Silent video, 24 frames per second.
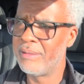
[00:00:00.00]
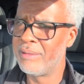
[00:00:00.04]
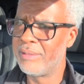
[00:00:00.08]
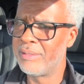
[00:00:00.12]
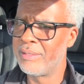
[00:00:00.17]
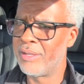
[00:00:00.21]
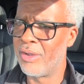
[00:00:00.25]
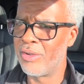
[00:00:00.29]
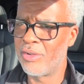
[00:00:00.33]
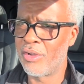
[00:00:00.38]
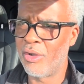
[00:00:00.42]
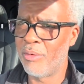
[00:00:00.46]

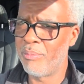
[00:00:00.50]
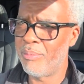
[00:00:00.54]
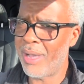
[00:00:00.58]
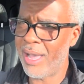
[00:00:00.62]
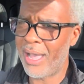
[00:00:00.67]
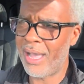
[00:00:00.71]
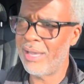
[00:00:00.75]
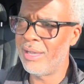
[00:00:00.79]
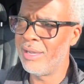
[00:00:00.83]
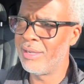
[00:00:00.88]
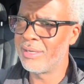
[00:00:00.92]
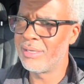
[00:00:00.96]
Don't go
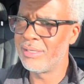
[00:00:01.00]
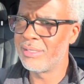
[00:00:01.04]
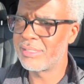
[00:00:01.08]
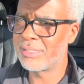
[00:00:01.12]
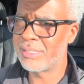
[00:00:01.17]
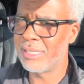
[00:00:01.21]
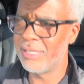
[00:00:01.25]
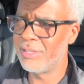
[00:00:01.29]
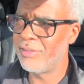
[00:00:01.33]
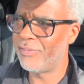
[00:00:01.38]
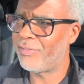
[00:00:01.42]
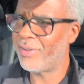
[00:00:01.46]
buy
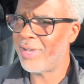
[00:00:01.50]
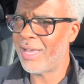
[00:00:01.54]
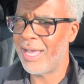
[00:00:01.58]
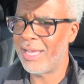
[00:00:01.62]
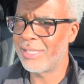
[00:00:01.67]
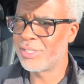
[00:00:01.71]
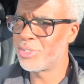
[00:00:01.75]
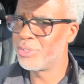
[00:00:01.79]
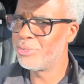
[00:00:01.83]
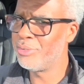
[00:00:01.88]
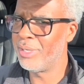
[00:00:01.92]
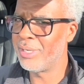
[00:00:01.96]

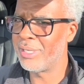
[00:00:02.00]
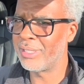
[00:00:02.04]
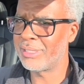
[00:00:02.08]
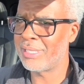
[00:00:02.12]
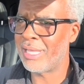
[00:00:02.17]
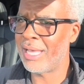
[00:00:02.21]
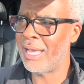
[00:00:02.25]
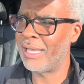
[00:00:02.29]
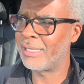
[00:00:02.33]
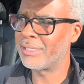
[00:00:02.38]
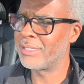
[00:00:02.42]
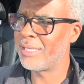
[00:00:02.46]
$175,000,
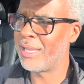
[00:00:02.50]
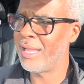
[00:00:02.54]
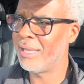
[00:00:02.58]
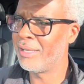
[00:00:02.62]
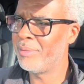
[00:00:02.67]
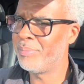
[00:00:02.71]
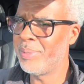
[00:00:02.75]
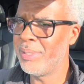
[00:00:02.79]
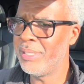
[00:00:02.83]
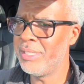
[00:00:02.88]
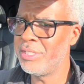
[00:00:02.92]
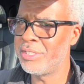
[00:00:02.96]

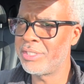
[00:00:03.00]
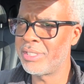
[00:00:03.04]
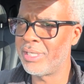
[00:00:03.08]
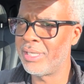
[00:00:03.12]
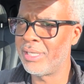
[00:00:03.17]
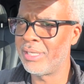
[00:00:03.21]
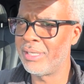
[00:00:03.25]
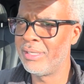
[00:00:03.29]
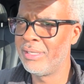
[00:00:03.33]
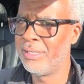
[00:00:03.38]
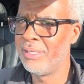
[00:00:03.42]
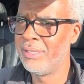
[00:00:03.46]
$200,000 piece
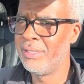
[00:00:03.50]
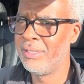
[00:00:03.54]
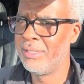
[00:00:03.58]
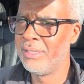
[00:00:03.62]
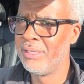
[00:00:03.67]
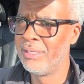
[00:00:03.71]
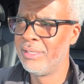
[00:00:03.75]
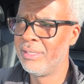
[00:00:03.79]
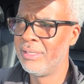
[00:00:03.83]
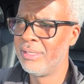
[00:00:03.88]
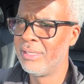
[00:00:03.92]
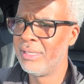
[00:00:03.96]
yet.
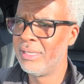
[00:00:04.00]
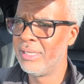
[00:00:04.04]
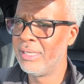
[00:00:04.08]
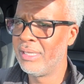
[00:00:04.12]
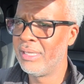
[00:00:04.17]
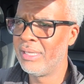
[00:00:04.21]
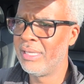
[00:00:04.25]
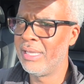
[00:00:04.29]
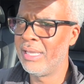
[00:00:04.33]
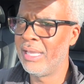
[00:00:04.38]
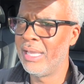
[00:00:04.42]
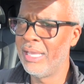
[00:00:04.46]

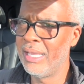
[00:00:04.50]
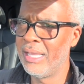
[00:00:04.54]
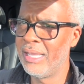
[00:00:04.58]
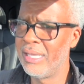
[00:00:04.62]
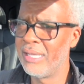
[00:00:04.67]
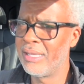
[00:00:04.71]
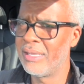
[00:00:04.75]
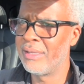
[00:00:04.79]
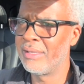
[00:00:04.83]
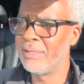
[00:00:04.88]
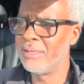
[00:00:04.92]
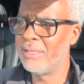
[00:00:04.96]

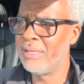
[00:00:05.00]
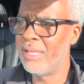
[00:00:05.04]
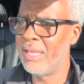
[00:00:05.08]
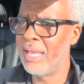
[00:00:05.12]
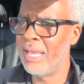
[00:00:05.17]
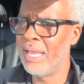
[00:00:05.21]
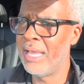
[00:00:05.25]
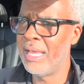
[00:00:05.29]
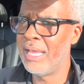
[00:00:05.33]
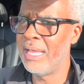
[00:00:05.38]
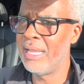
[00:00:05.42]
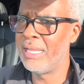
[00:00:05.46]
And
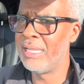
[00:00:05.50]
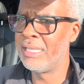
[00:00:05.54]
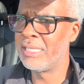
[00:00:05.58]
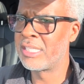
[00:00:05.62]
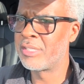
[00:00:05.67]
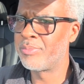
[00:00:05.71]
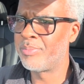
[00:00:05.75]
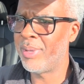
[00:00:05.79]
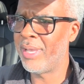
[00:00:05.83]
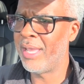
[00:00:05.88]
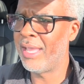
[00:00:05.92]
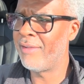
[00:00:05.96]

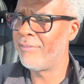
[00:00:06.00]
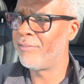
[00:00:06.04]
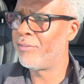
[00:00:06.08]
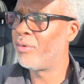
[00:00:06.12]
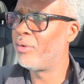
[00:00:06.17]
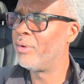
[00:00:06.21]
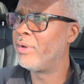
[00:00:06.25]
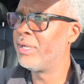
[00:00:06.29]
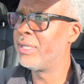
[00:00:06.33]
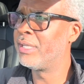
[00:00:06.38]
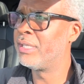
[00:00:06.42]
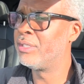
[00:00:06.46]
expect
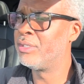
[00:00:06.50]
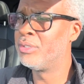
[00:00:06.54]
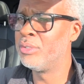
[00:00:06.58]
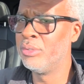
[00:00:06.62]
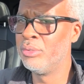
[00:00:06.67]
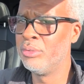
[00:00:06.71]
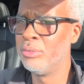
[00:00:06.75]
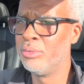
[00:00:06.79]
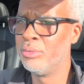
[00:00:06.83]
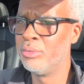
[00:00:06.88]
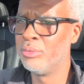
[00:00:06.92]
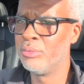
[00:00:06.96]
for it to
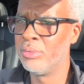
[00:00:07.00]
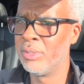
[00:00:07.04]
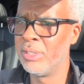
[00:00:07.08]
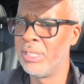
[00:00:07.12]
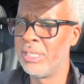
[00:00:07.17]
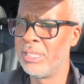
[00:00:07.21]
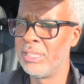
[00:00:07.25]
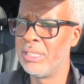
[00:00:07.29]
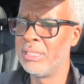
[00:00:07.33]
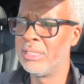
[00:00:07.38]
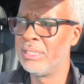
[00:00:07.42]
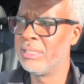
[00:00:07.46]
do
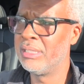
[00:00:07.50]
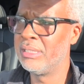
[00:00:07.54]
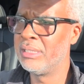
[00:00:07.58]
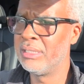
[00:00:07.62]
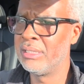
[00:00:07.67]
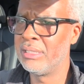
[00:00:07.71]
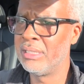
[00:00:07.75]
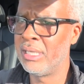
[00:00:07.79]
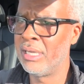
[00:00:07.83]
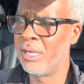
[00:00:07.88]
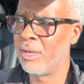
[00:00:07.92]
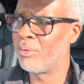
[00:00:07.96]
what
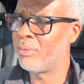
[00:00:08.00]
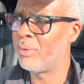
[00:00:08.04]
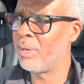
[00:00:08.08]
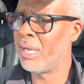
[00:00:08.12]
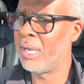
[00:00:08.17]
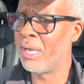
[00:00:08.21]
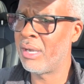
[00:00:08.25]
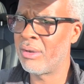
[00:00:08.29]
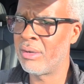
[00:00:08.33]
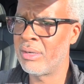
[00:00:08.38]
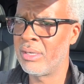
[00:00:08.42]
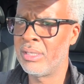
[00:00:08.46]

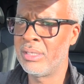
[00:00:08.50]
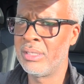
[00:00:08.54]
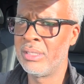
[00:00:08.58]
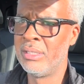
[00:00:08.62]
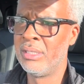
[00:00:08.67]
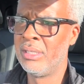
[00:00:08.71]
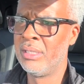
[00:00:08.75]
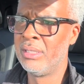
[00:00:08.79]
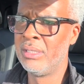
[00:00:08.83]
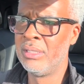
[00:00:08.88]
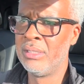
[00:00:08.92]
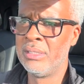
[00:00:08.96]
Herrera,
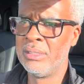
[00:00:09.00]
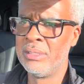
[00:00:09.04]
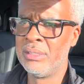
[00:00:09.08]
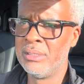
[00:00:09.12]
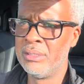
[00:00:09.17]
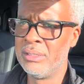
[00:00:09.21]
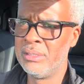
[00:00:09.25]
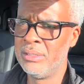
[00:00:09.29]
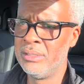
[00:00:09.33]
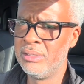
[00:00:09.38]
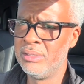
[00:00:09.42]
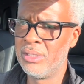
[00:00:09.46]

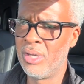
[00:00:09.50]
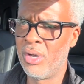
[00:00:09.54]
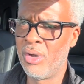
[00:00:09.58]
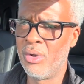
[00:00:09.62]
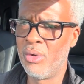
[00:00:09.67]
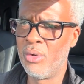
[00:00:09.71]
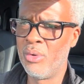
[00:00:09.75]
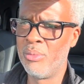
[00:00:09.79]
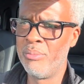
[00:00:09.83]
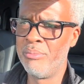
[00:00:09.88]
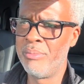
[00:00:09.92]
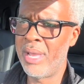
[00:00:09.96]

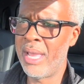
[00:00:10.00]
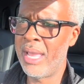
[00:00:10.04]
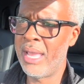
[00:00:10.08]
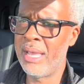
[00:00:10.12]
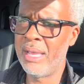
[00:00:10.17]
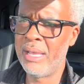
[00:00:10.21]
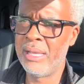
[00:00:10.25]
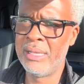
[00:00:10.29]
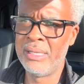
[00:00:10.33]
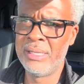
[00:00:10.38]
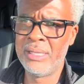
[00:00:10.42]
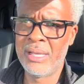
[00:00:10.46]

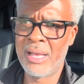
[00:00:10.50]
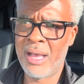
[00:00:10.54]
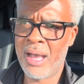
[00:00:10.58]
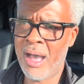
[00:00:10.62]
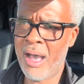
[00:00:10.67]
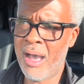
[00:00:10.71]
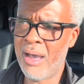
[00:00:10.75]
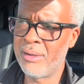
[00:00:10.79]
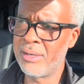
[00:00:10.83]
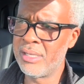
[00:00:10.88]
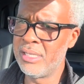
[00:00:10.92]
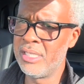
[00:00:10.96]
Matt,
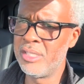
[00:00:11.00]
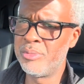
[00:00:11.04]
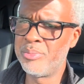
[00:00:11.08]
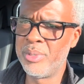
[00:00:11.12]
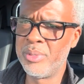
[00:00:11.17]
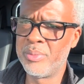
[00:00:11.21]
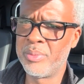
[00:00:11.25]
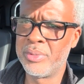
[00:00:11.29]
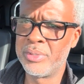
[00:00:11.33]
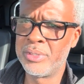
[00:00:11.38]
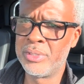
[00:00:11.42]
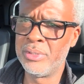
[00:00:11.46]
all these
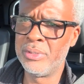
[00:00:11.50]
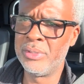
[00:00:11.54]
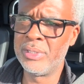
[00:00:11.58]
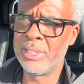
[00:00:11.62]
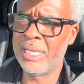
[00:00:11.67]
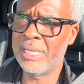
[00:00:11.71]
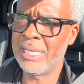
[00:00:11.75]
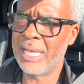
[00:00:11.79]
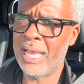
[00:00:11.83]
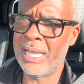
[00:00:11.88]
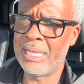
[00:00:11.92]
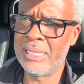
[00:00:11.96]
people are doing.
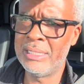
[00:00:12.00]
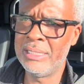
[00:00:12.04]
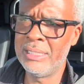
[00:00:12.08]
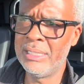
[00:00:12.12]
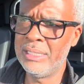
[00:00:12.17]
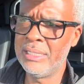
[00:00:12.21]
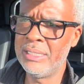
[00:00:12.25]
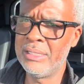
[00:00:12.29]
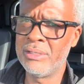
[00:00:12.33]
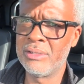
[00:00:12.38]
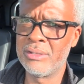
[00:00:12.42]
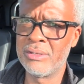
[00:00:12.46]
They got
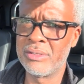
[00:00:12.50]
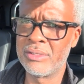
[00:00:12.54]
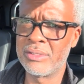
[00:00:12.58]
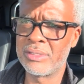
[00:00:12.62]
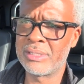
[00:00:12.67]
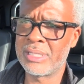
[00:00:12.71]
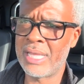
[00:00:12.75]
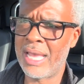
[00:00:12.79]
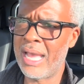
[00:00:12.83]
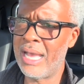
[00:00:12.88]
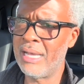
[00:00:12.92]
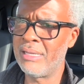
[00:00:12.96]
years,
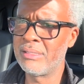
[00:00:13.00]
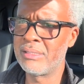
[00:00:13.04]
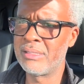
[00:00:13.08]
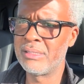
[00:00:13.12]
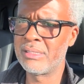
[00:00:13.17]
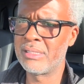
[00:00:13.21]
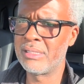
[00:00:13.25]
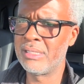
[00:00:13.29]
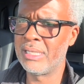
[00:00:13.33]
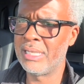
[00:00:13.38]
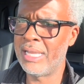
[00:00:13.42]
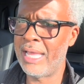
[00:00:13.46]

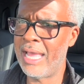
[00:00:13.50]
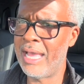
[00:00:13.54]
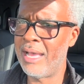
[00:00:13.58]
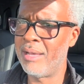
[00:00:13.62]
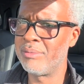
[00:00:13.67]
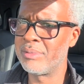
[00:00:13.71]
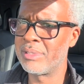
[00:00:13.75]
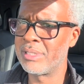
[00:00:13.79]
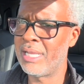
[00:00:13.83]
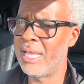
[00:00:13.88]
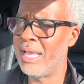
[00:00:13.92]
thousands of laps.